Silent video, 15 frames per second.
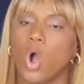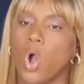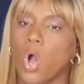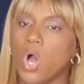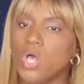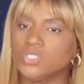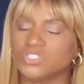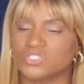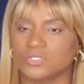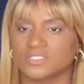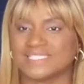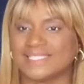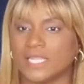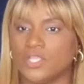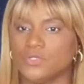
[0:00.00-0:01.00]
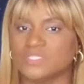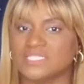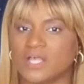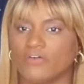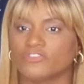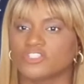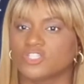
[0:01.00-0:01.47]
Also set
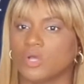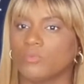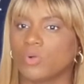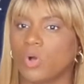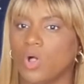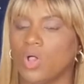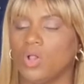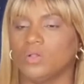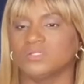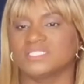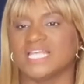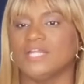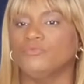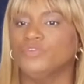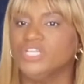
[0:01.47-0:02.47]
yourself some goals in